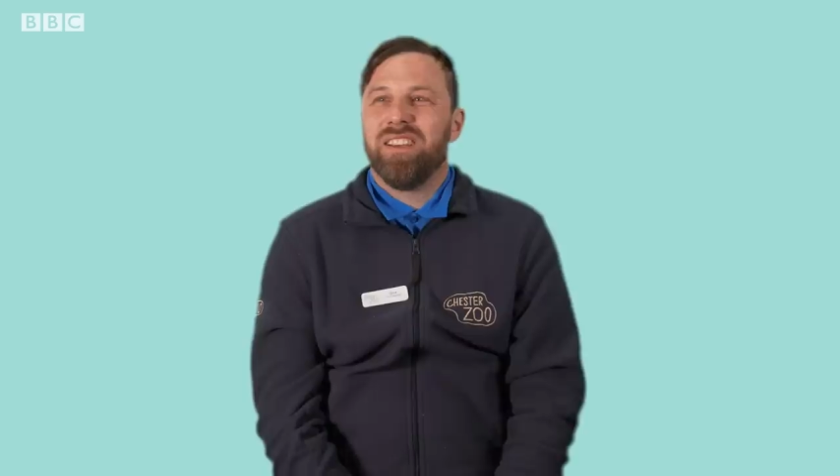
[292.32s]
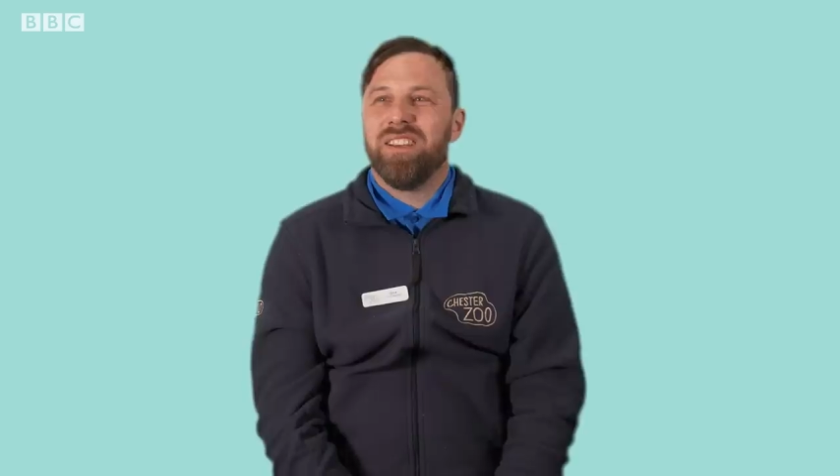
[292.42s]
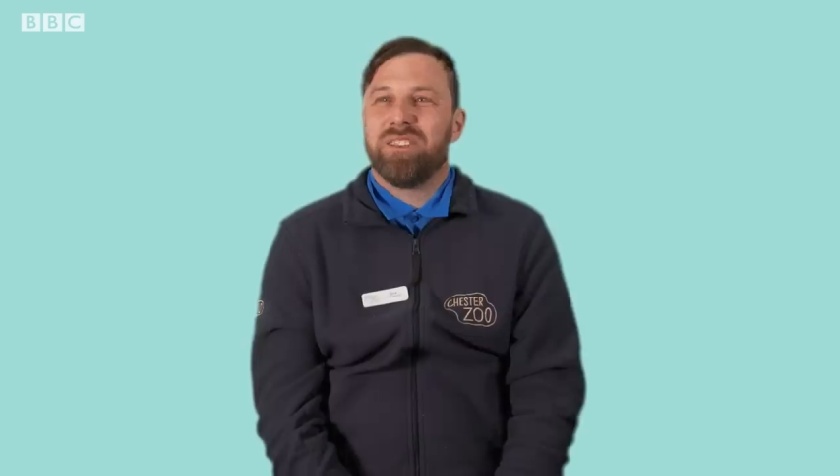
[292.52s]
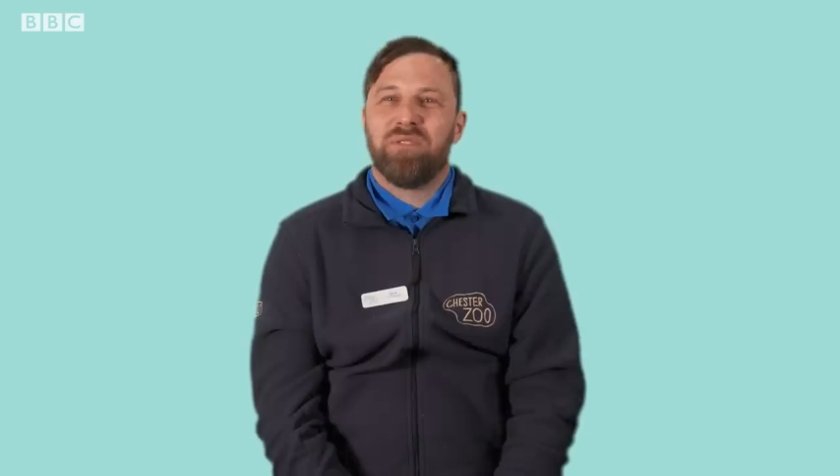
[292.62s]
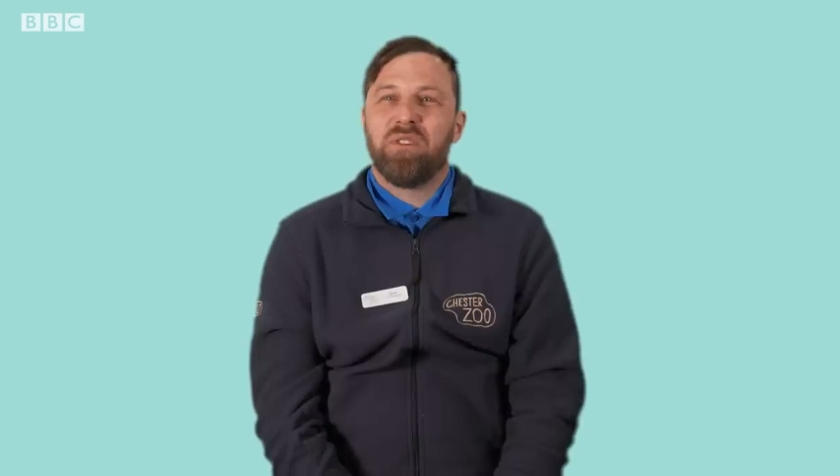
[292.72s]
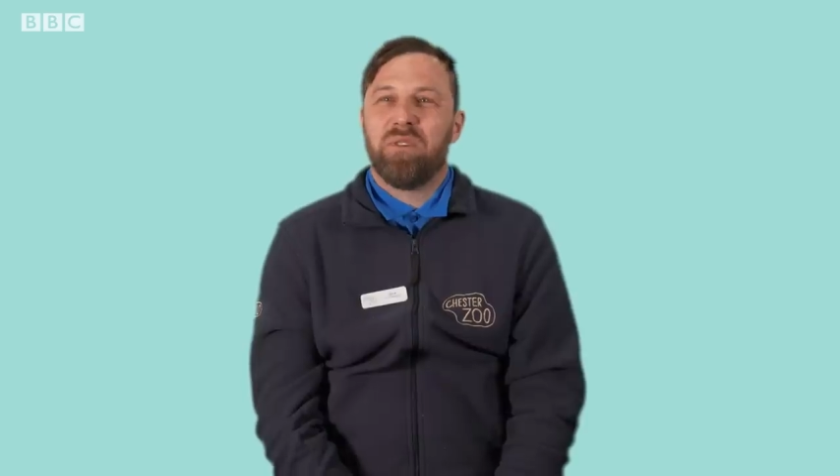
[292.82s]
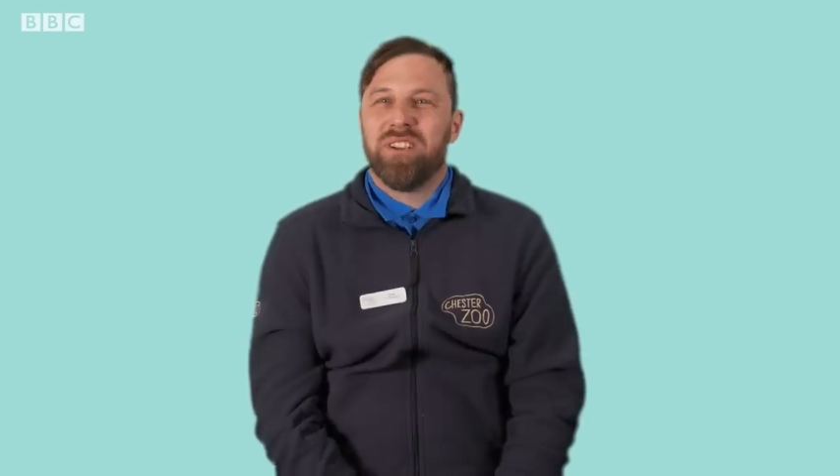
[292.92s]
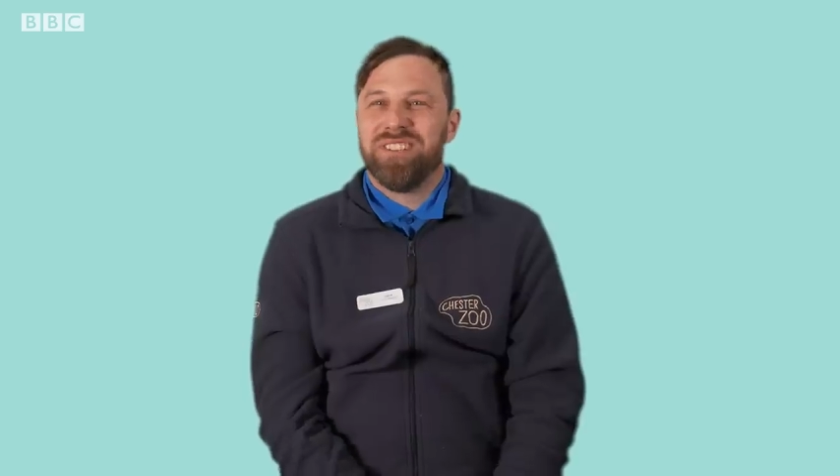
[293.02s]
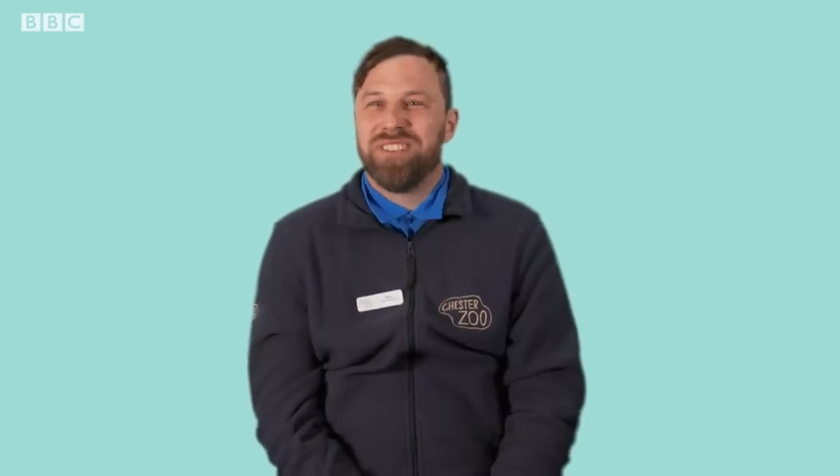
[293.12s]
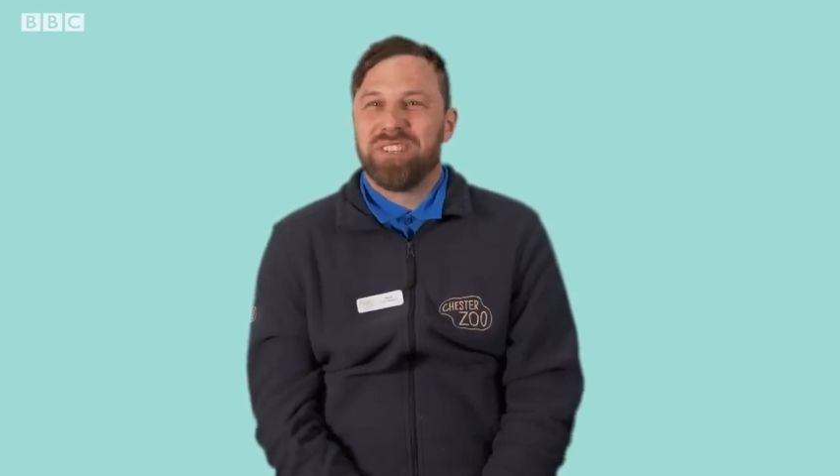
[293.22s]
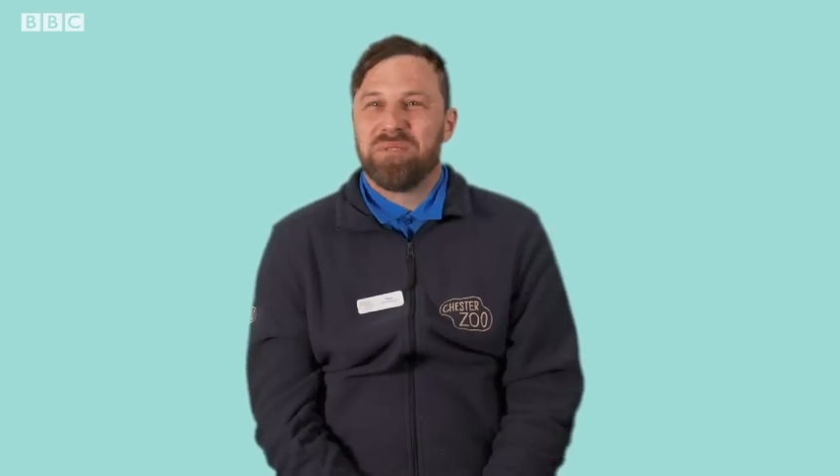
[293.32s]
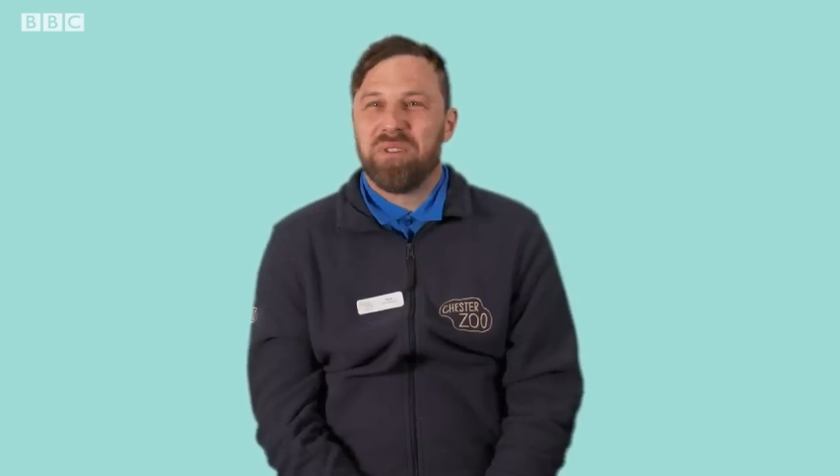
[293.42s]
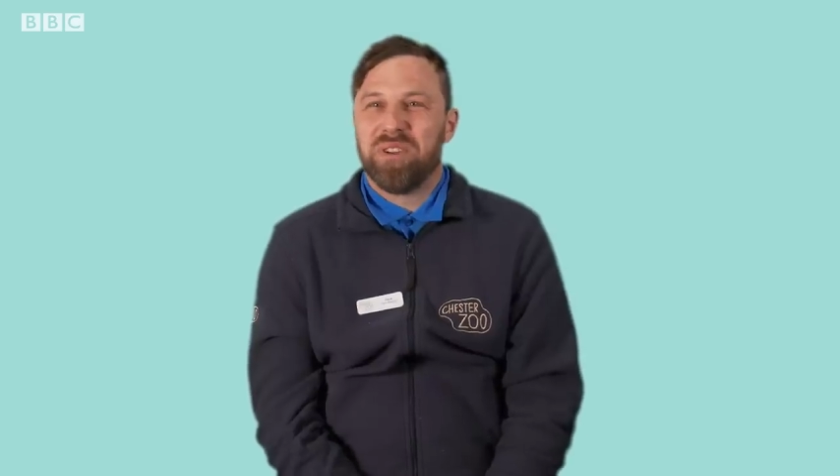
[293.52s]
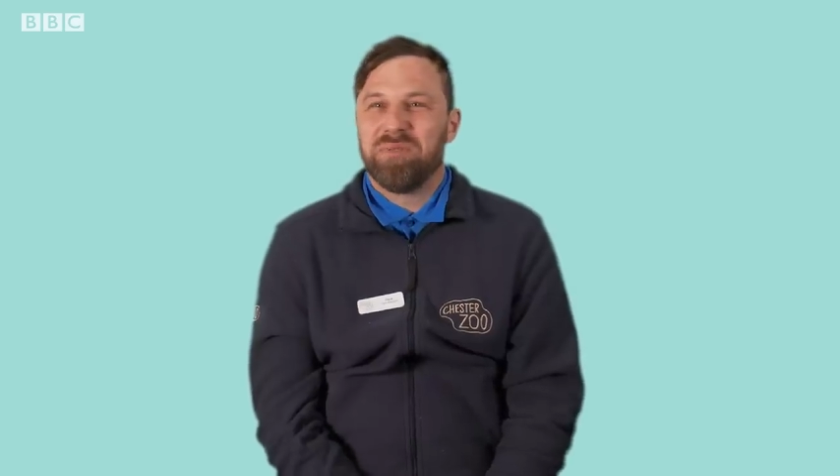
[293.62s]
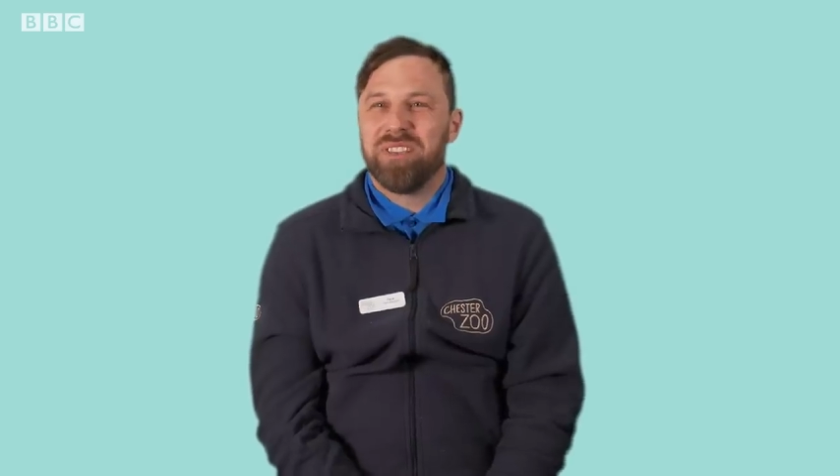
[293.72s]
There's a few questions that
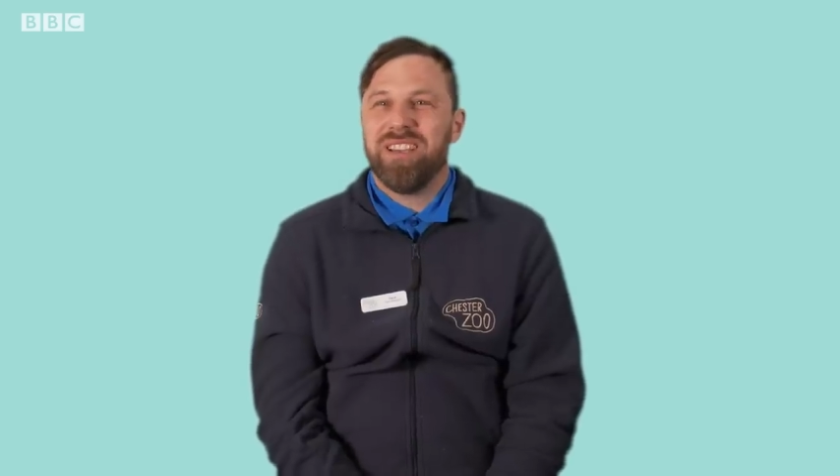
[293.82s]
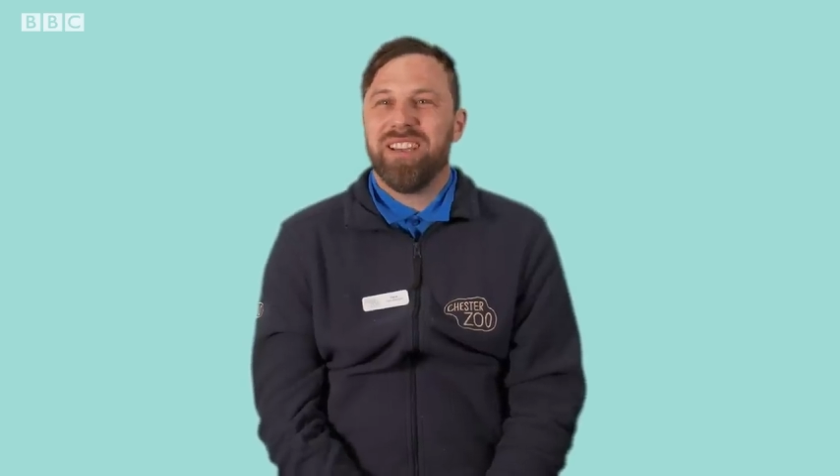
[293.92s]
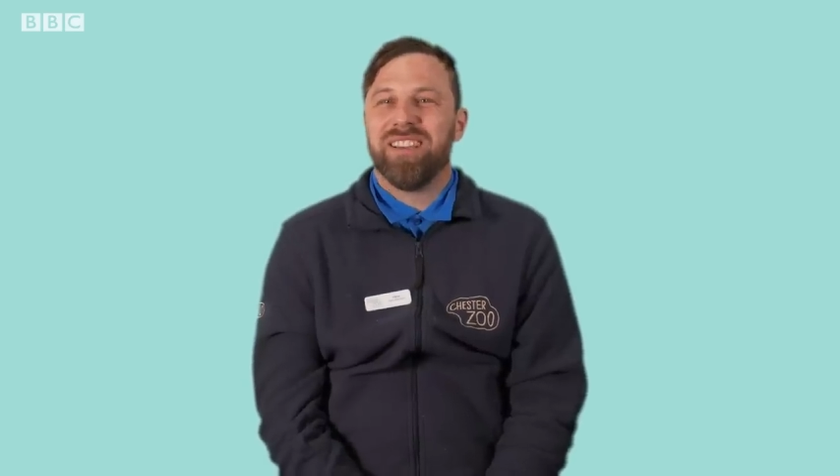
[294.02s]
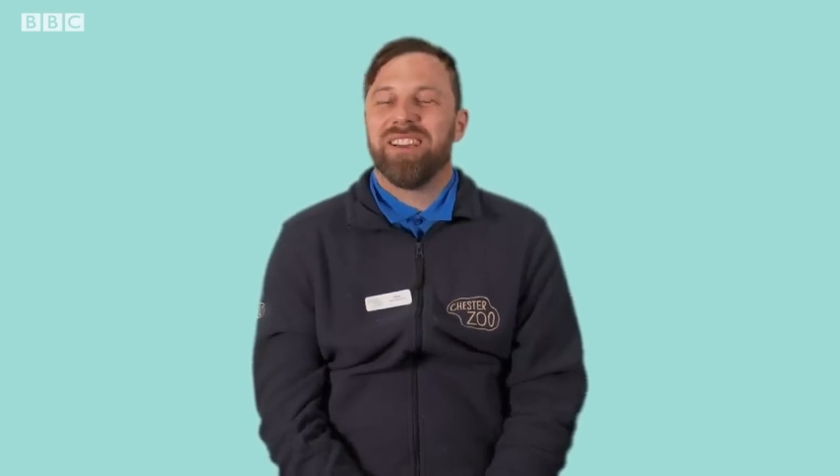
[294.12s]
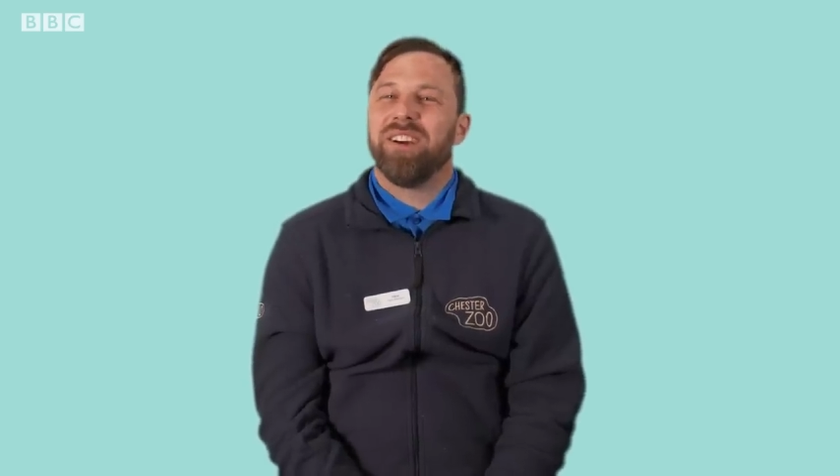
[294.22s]
surprised me, yeah.